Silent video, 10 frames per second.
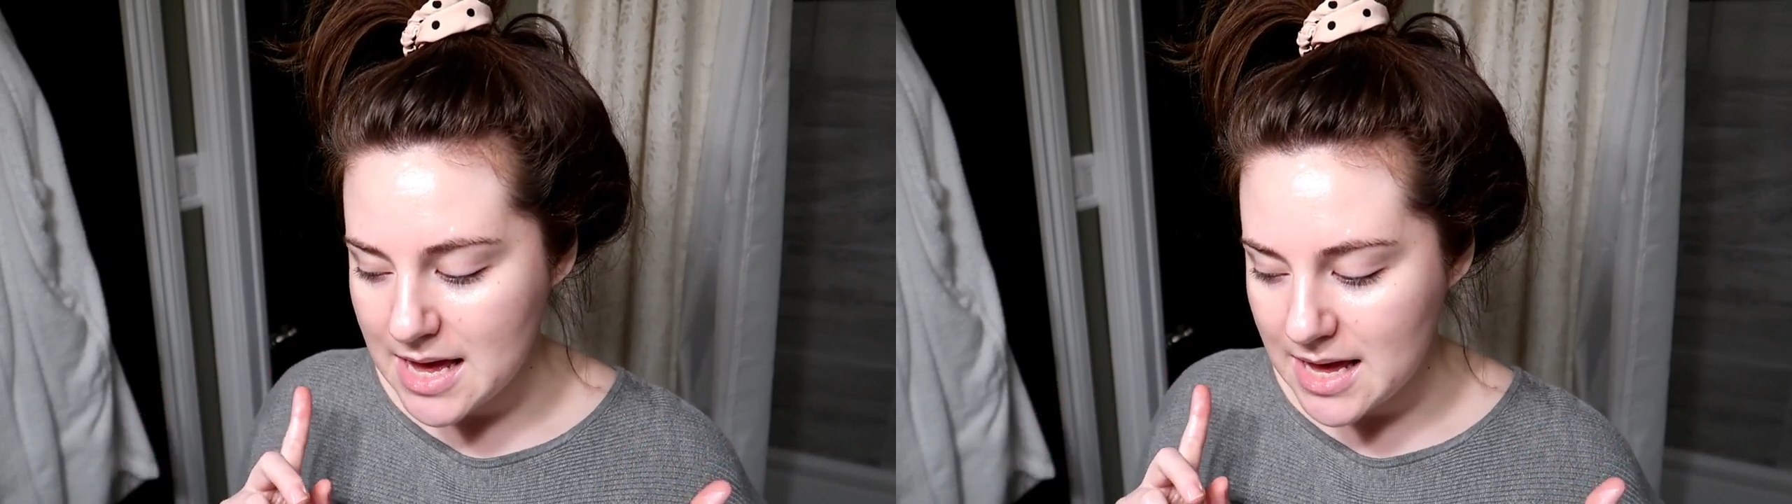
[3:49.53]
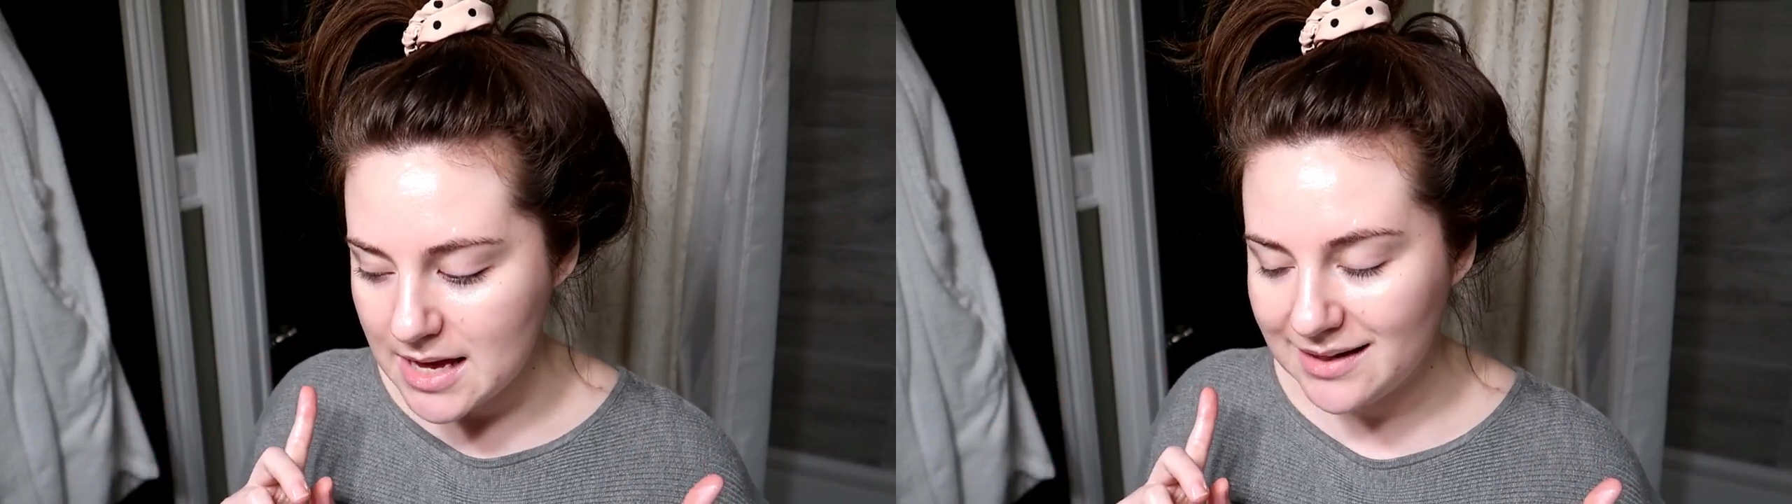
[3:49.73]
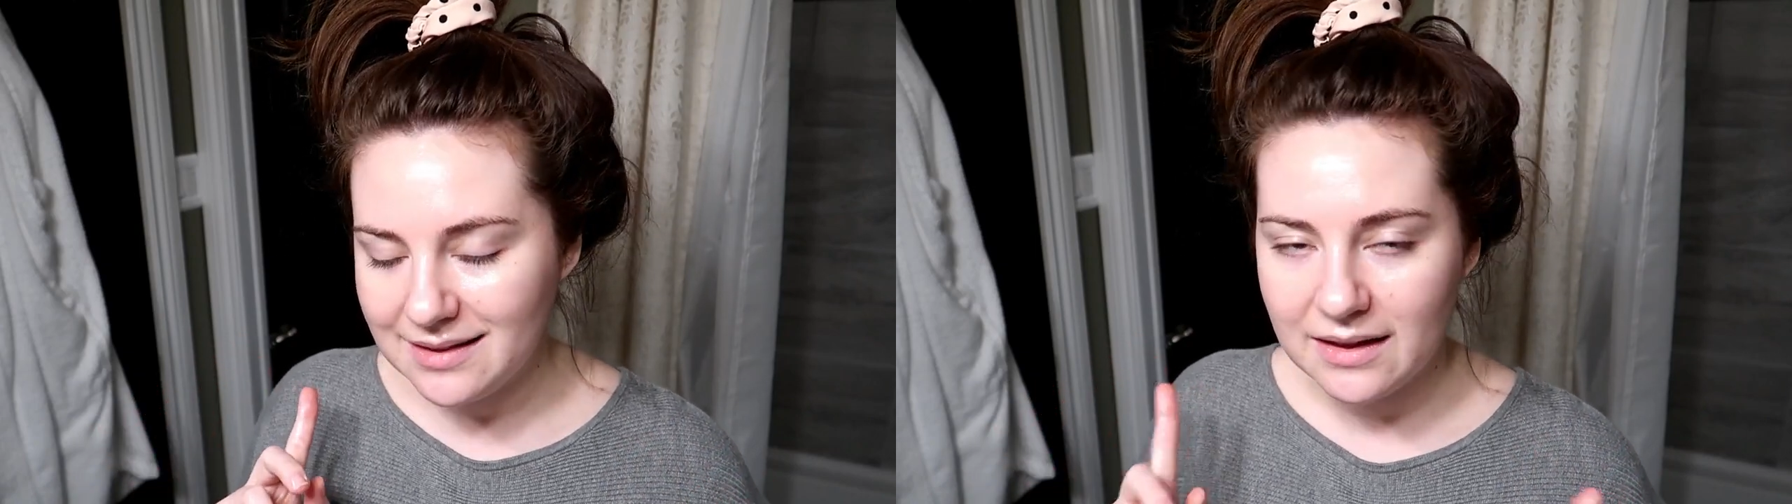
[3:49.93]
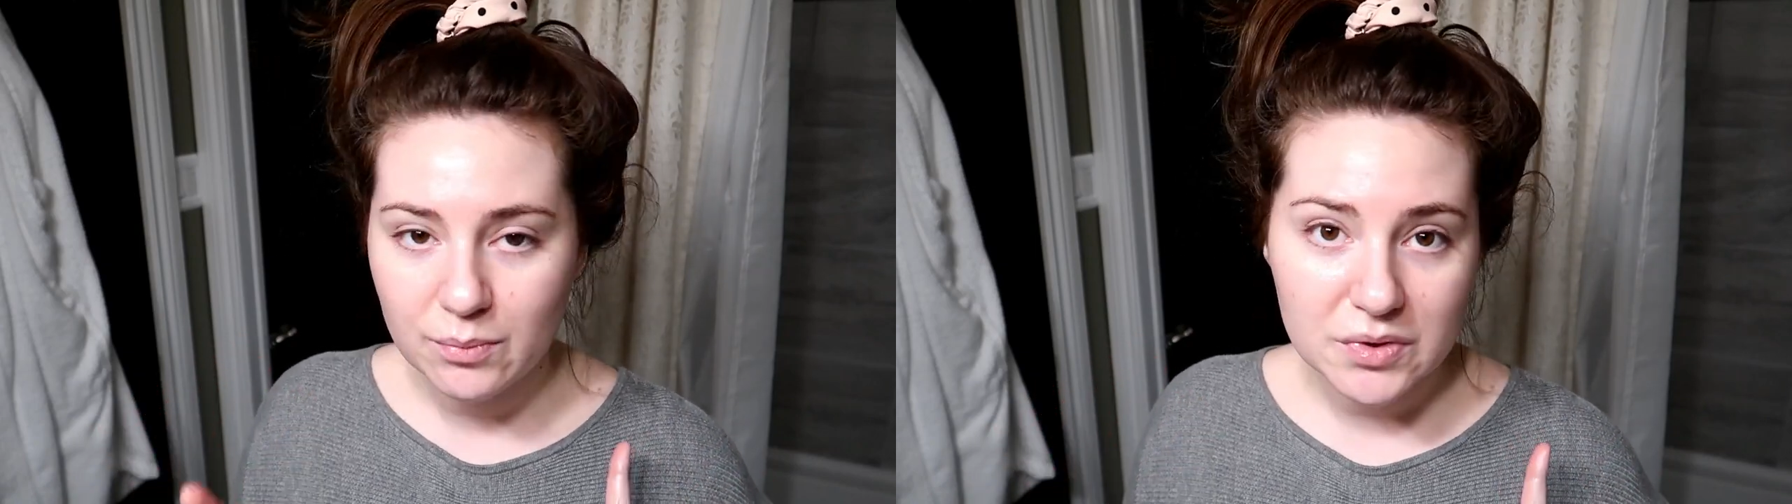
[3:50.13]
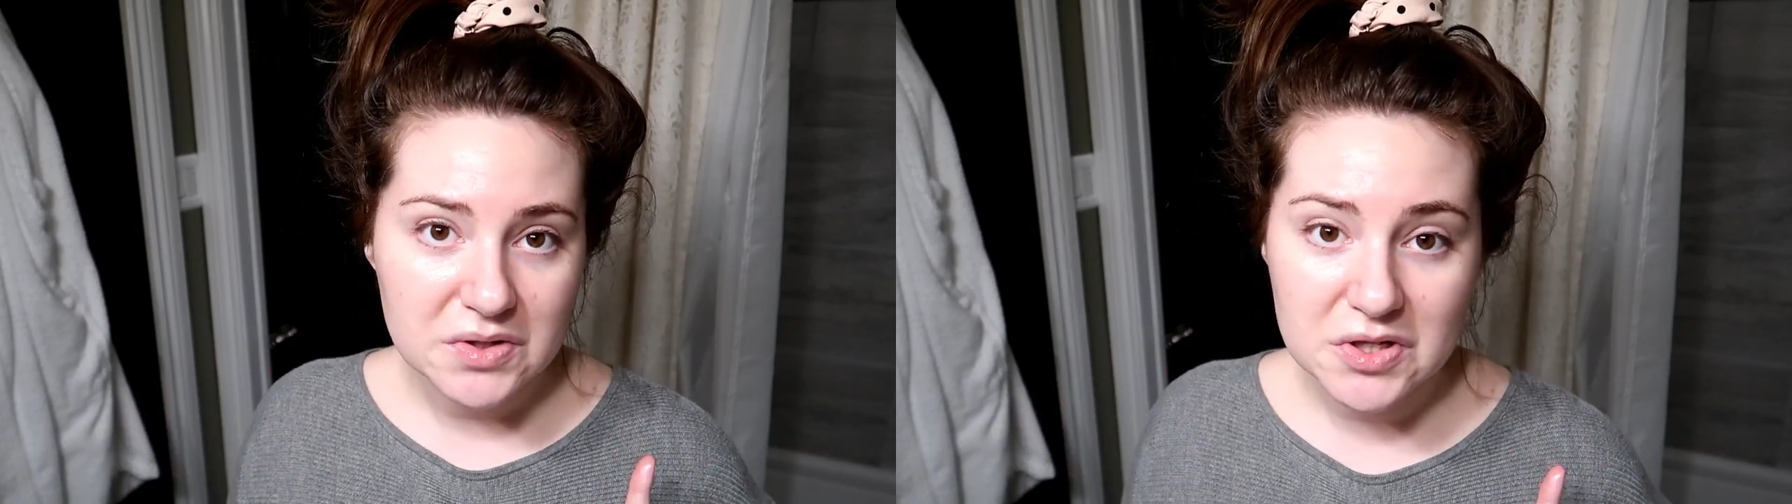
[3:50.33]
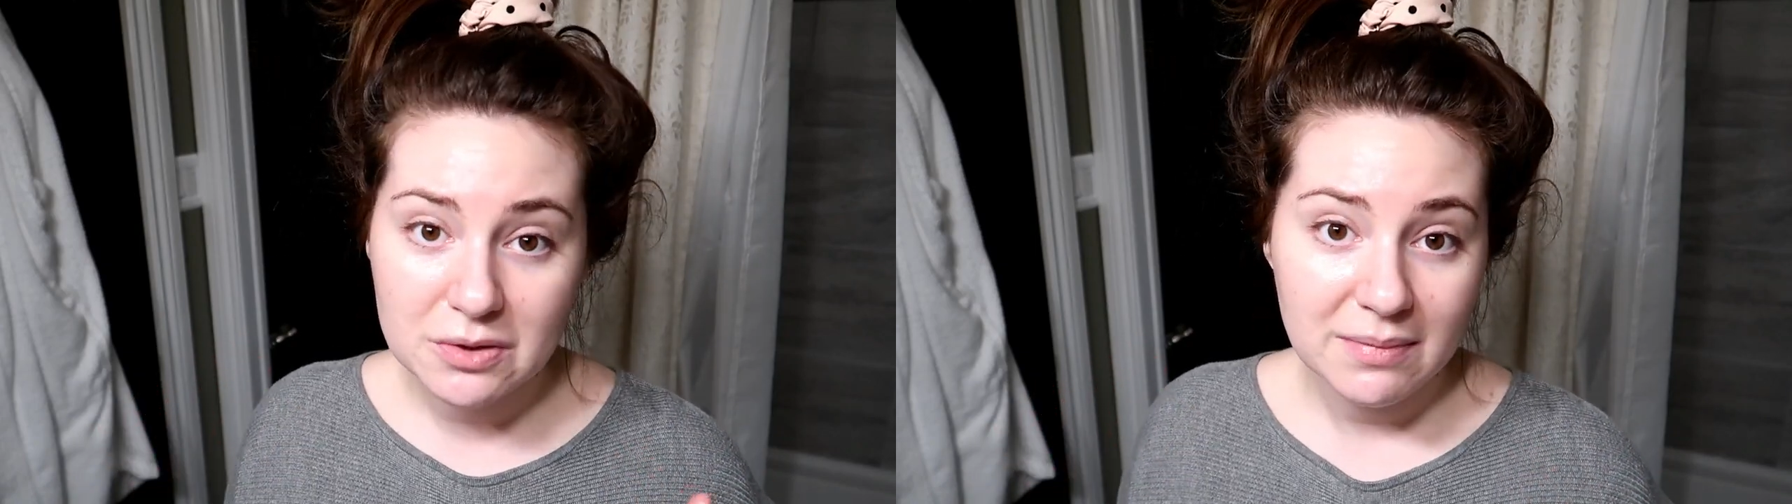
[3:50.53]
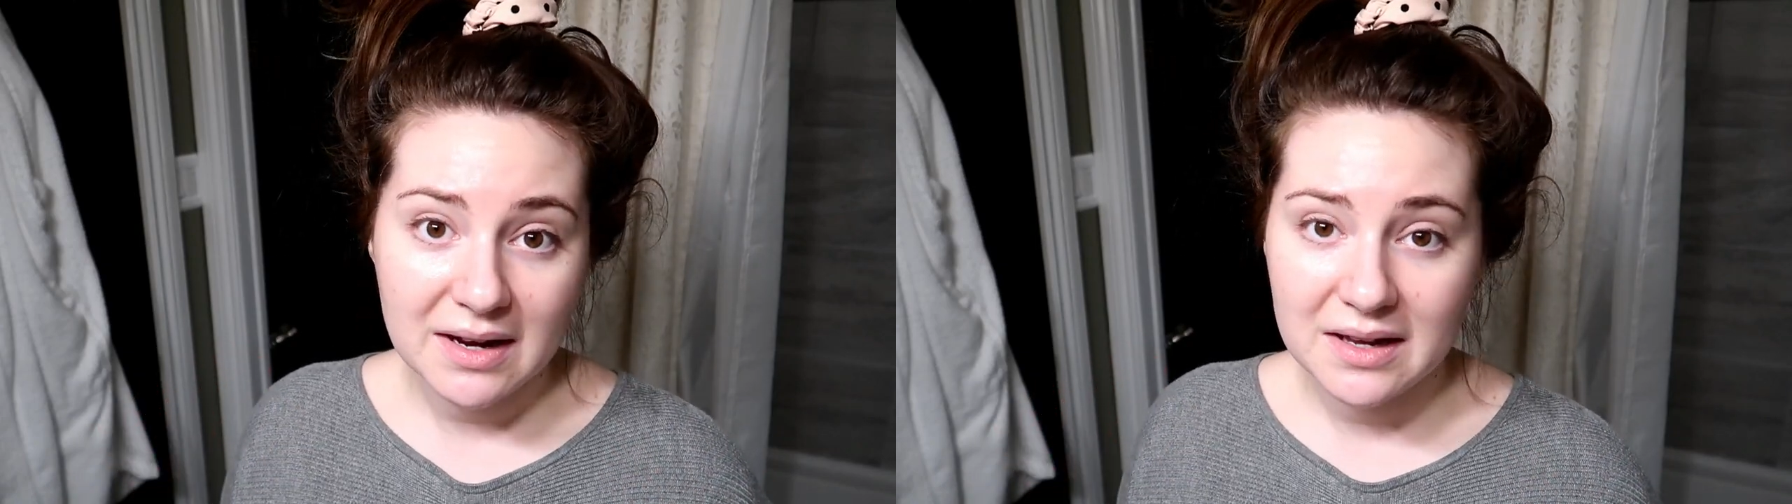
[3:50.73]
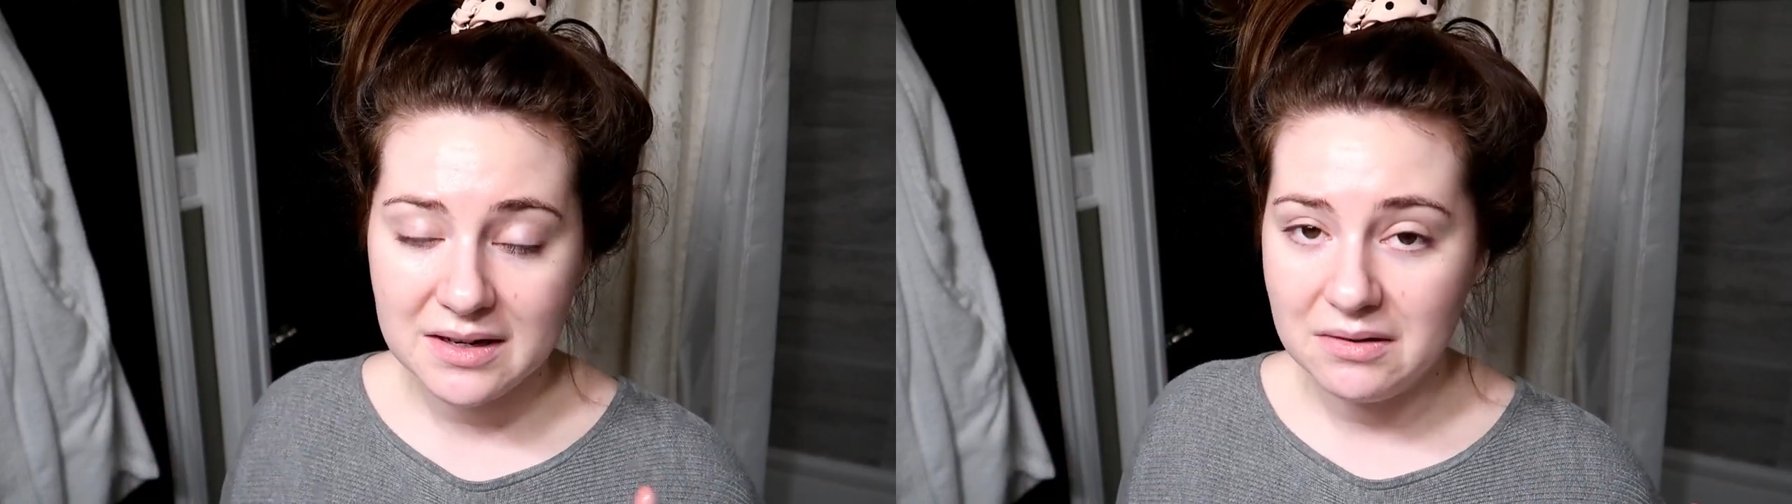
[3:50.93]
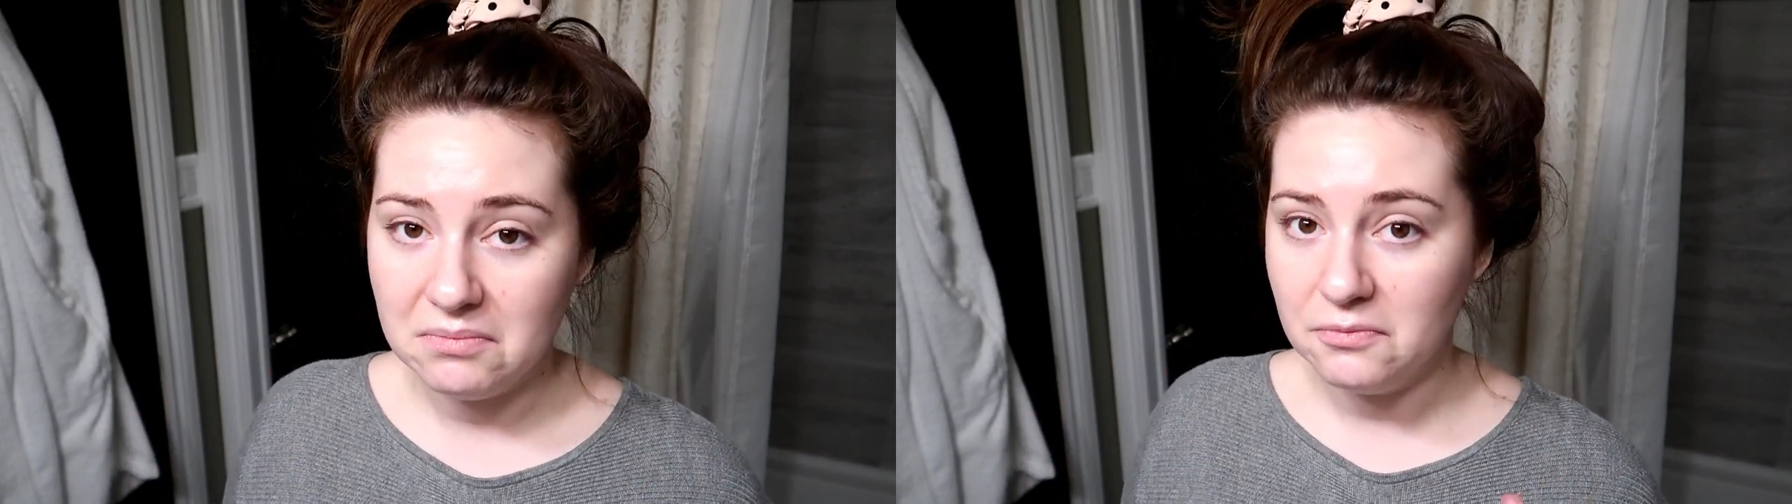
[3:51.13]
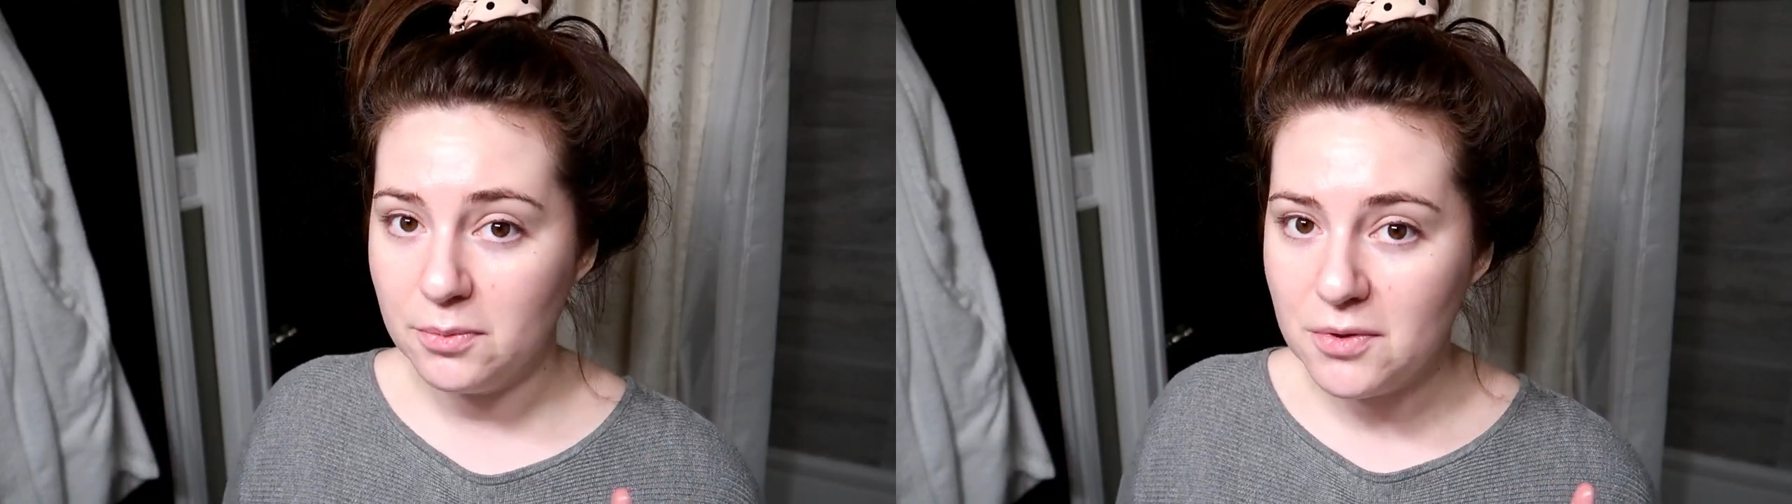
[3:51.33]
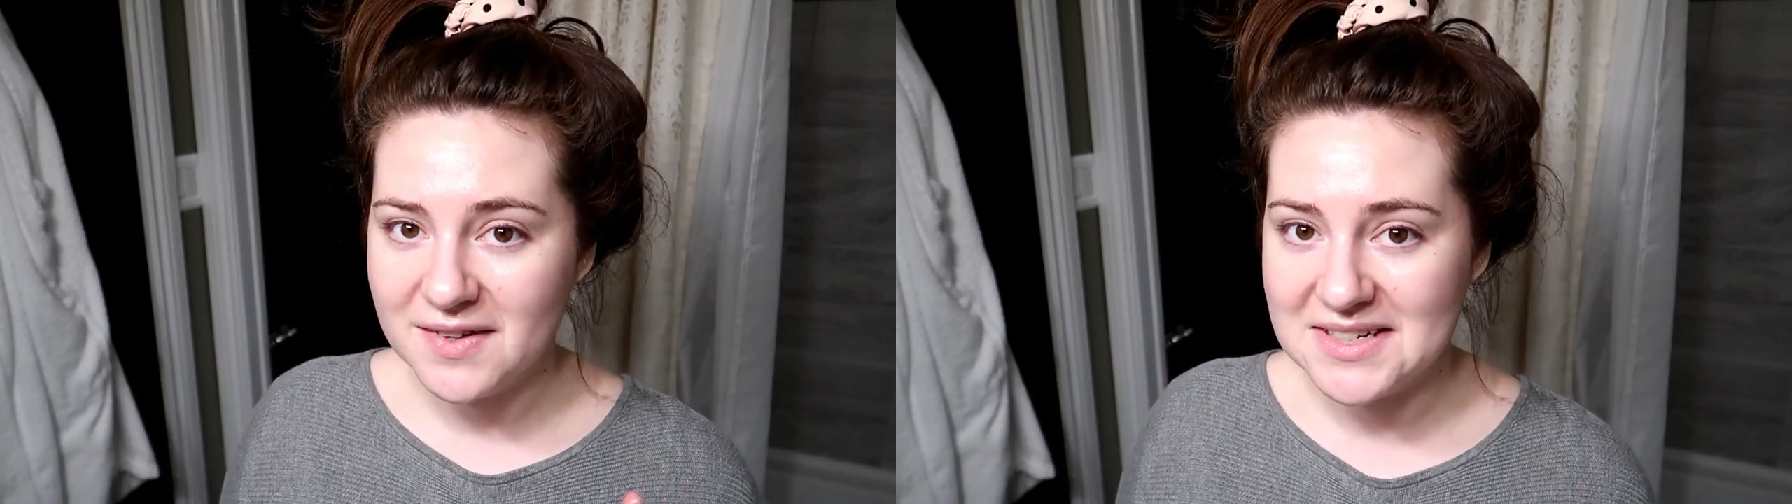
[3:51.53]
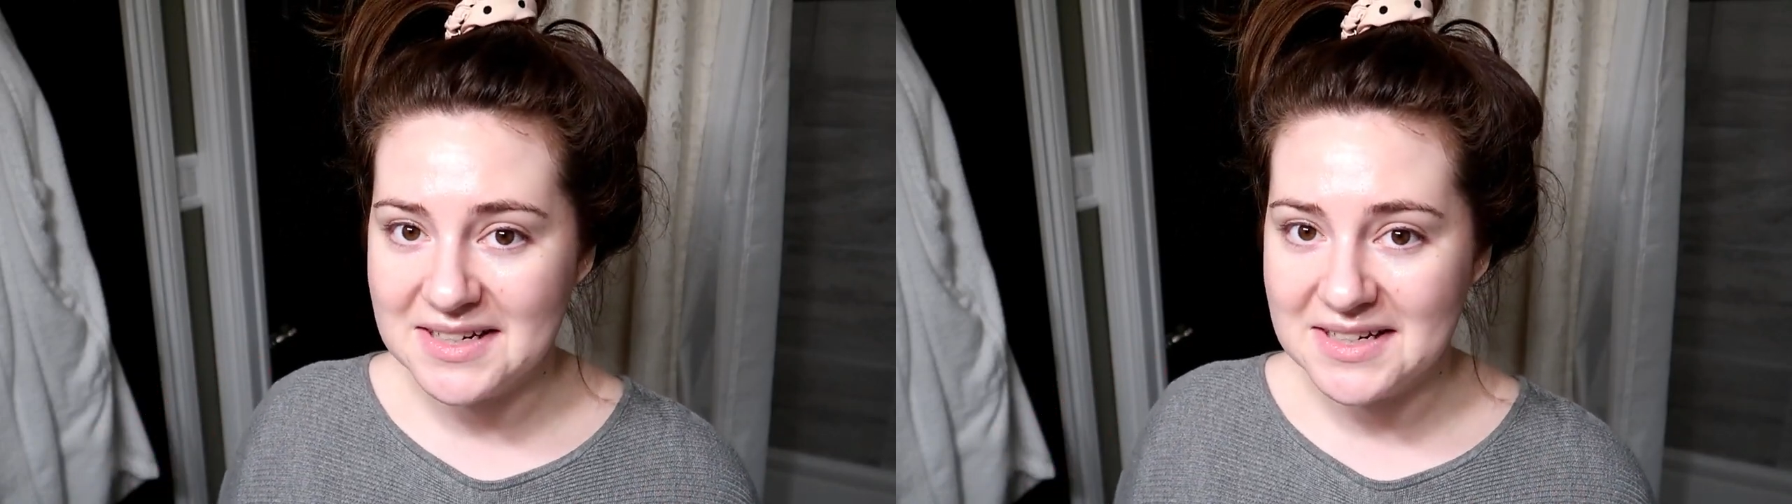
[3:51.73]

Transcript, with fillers: and then we'll tune back in and remove it